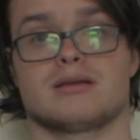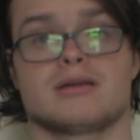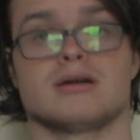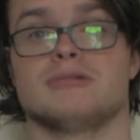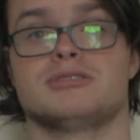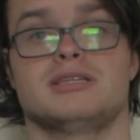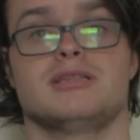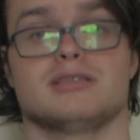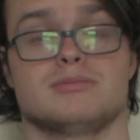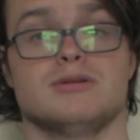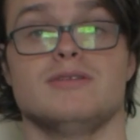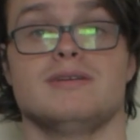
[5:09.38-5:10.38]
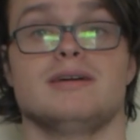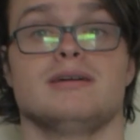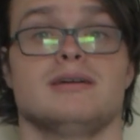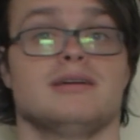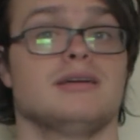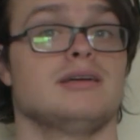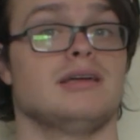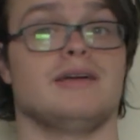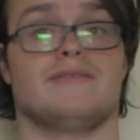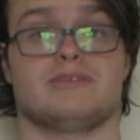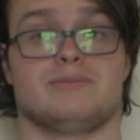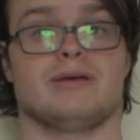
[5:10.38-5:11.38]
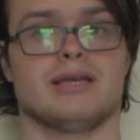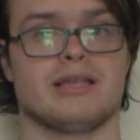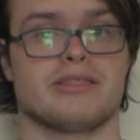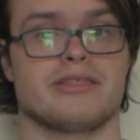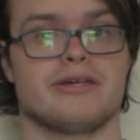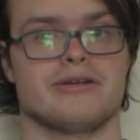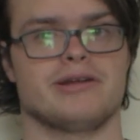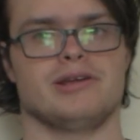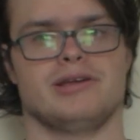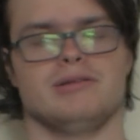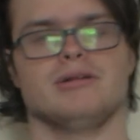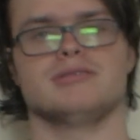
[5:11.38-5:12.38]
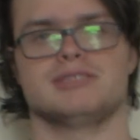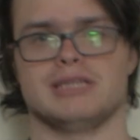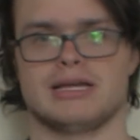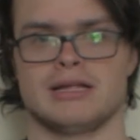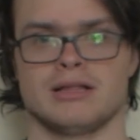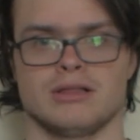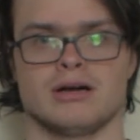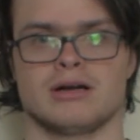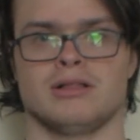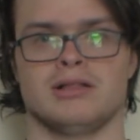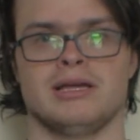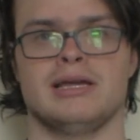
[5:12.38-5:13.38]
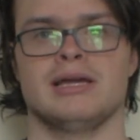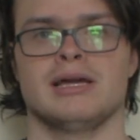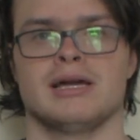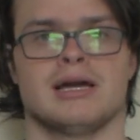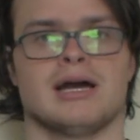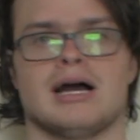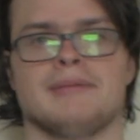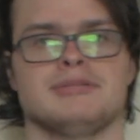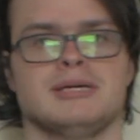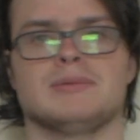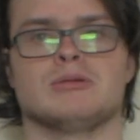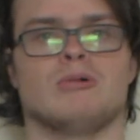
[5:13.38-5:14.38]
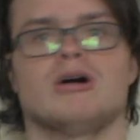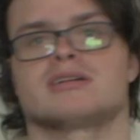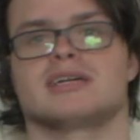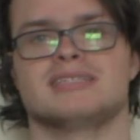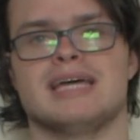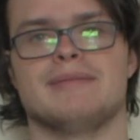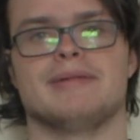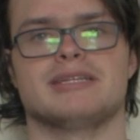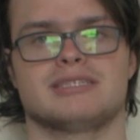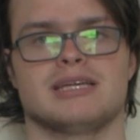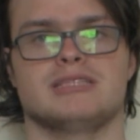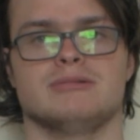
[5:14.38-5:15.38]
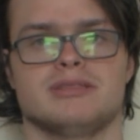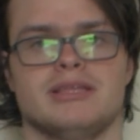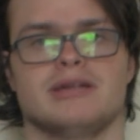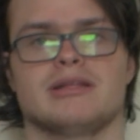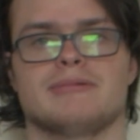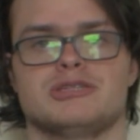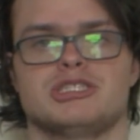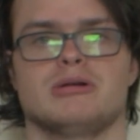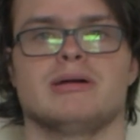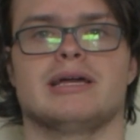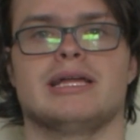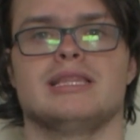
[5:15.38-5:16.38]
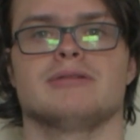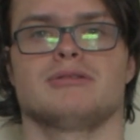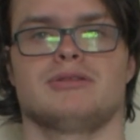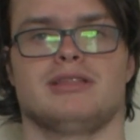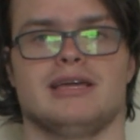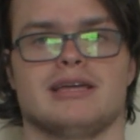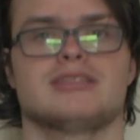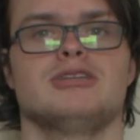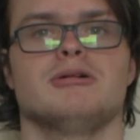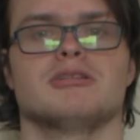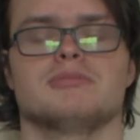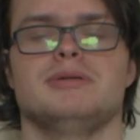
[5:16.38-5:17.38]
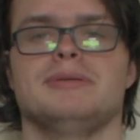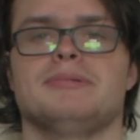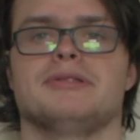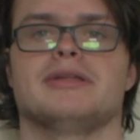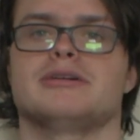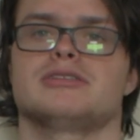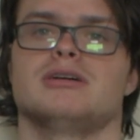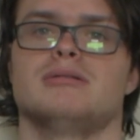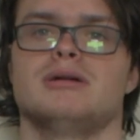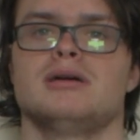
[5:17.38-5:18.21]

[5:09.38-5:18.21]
go see this movie. If it's playing in a theater near you, go see it. Luckily, I was able to walk like 10 minutes to get to a theater that was showing it, and there were only like 2 other people in there, so